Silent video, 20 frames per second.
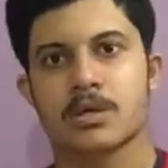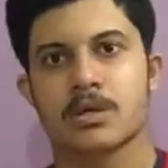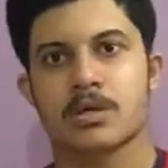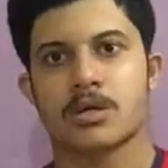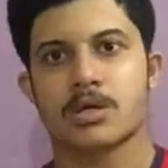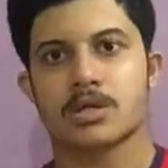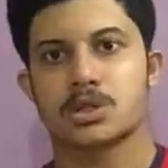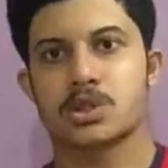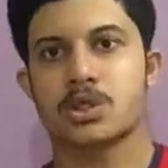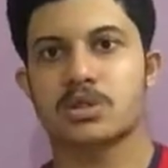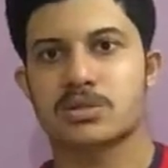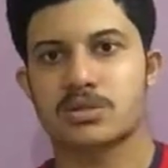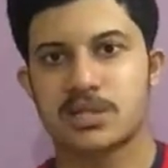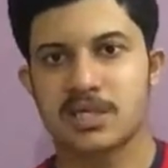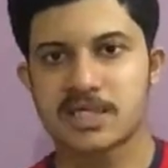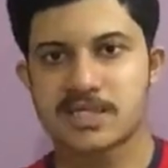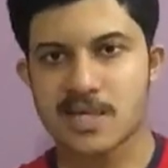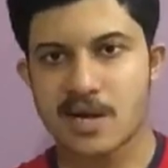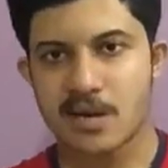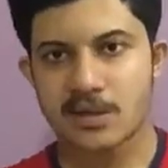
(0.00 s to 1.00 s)
So
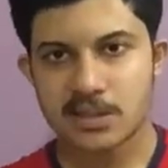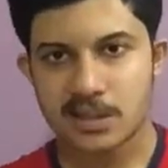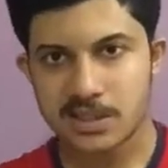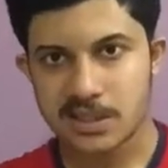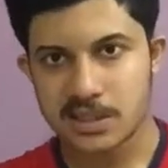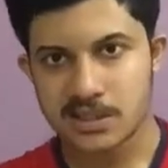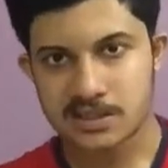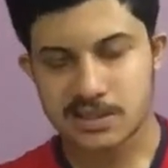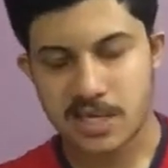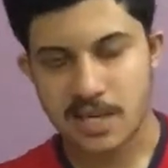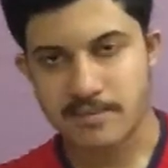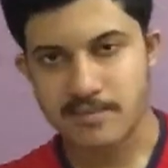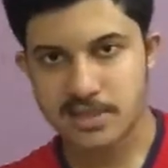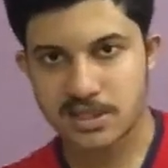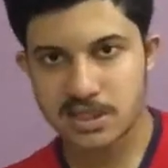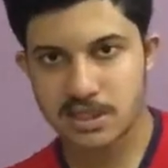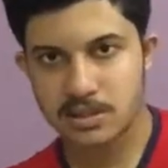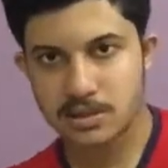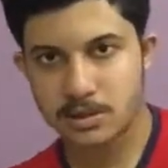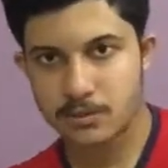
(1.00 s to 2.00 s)
these are all the things can be
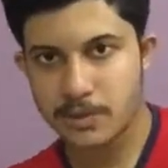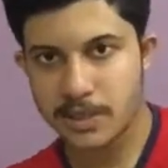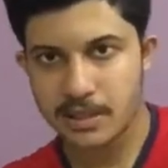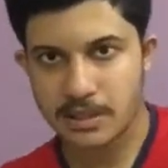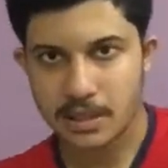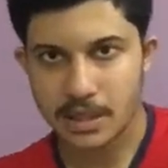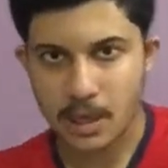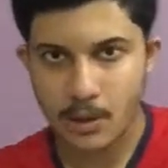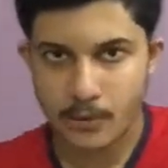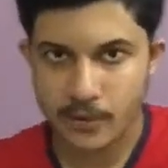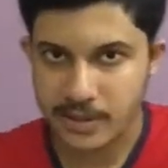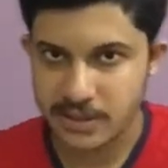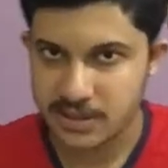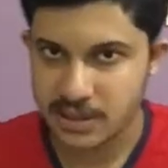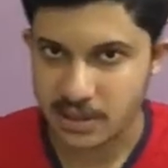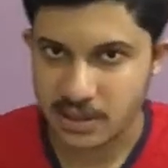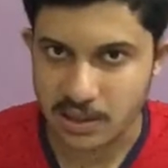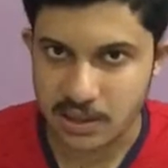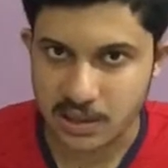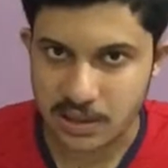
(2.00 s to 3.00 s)
seen through when Rahu and
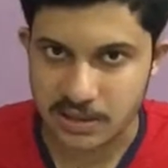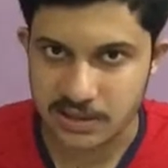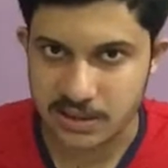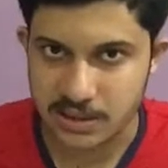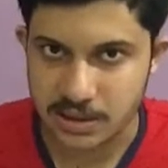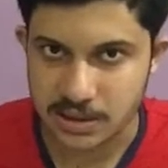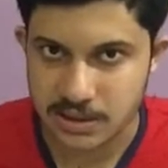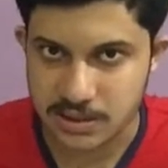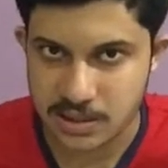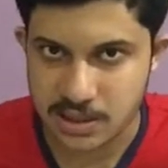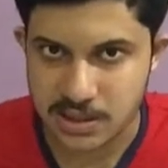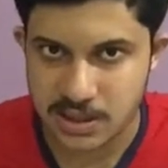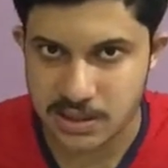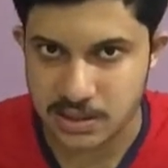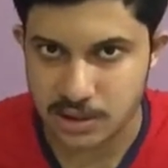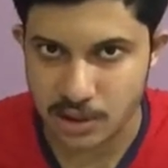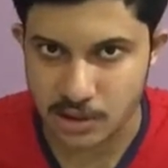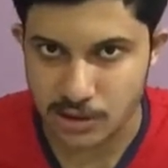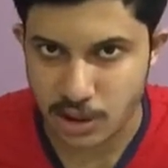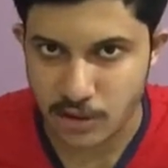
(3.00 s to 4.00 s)
Sun are conjuncted in the
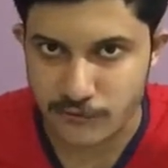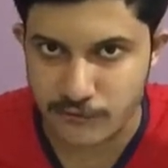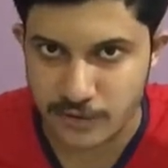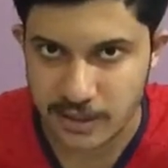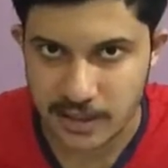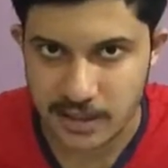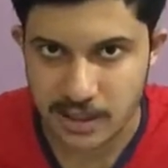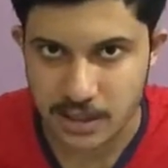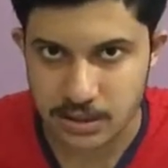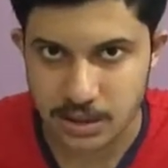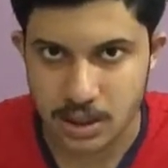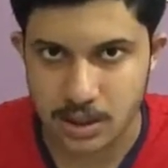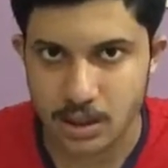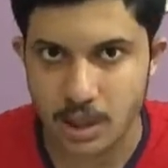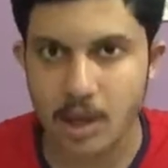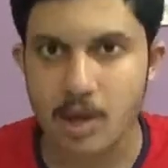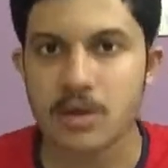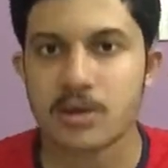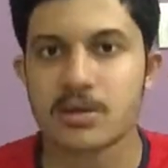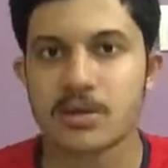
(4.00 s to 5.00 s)
6th house of D9 chart
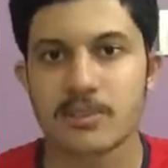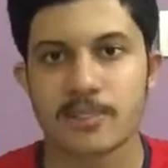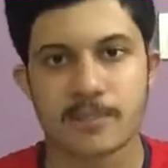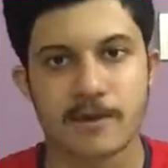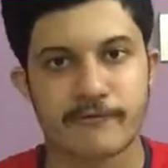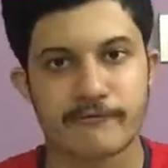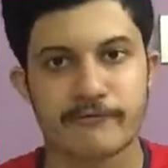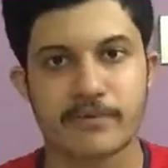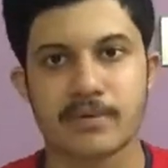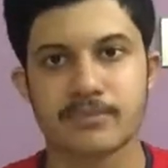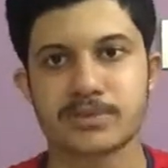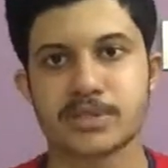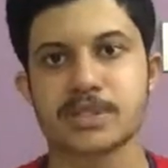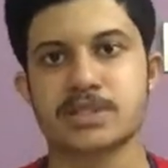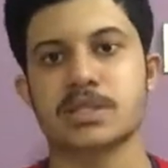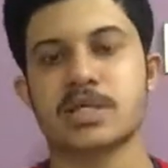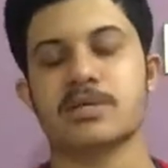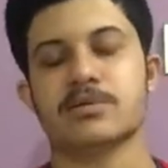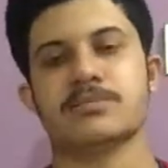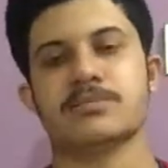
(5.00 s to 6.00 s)
or navamsa chart.